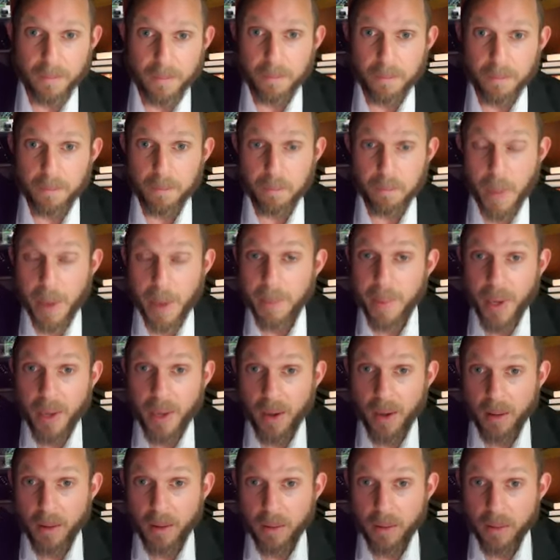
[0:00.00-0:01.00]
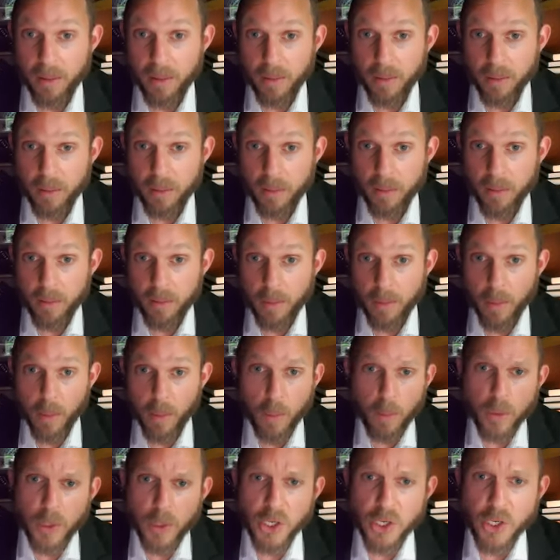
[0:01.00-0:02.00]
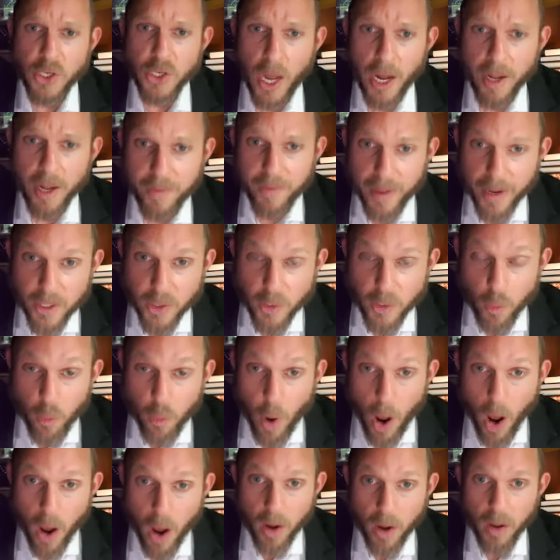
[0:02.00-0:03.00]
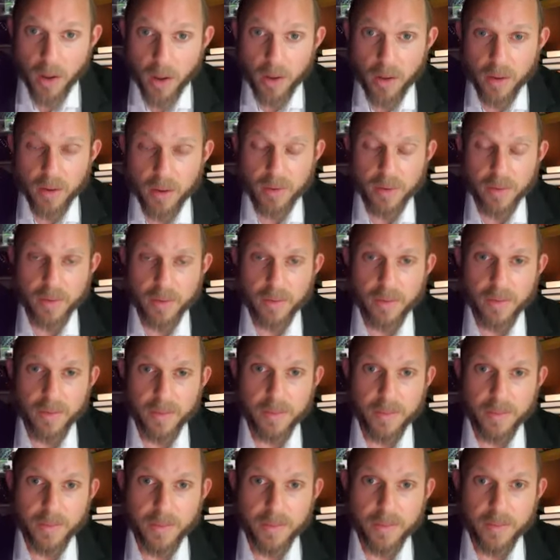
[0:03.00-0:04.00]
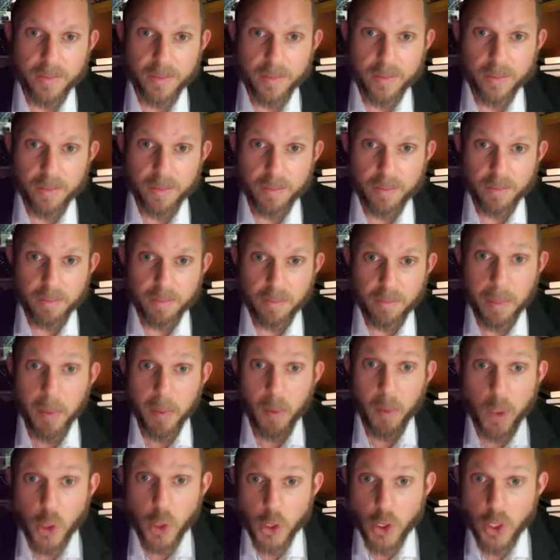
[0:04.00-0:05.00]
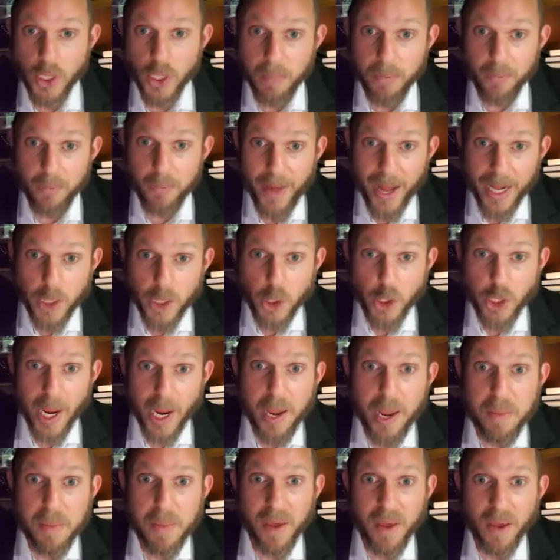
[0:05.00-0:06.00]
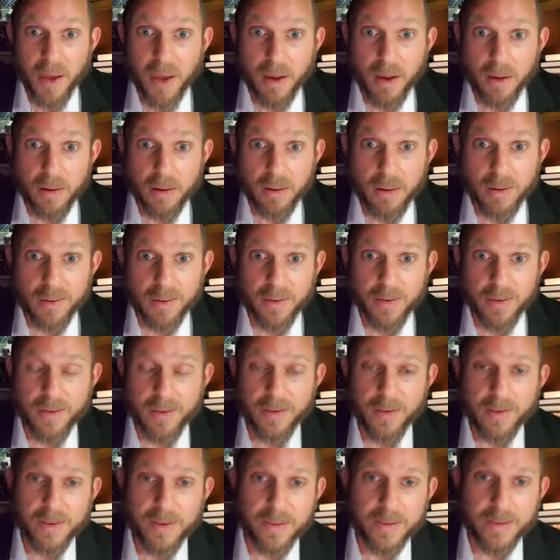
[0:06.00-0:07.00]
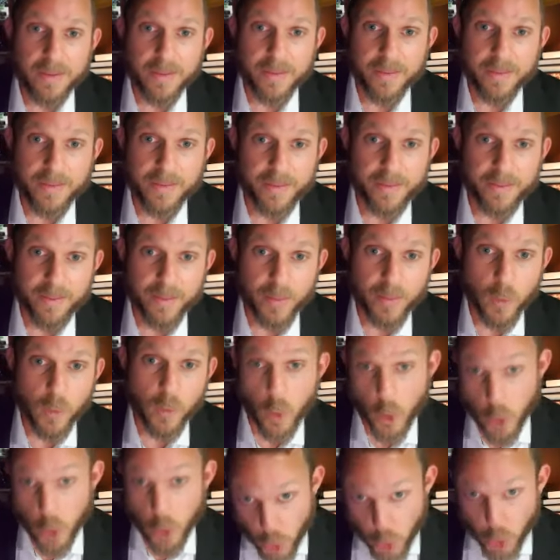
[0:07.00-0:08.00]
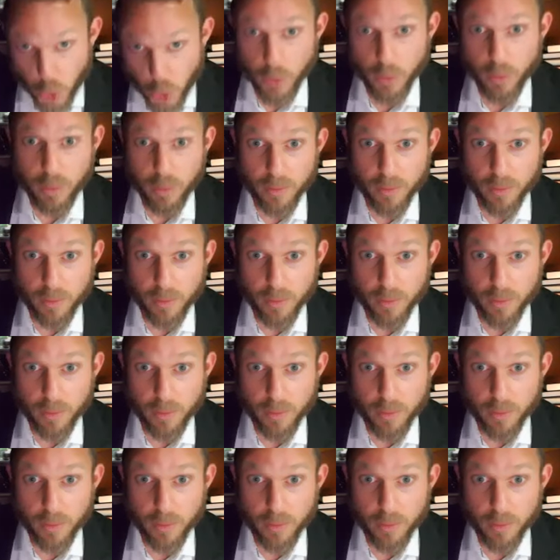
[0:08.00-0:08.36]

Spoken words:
Maybe society has it wrong. Maybe we should stop fat shaming, which is true.